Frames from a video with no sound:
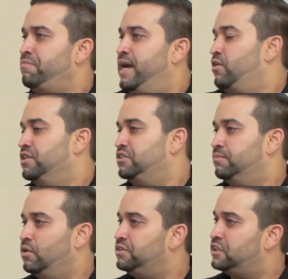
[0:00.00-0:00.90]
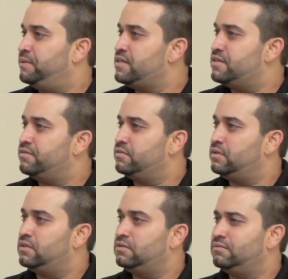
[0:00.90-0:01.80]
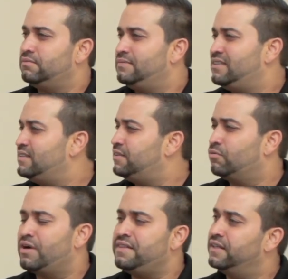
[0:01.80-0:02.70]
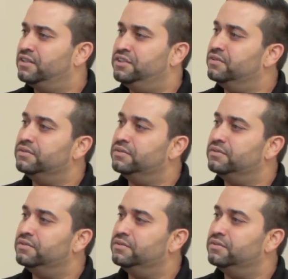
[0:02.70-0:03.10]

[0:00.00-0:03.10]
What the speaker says: panel because it's the most expensive." Well, that's not the right thing to do.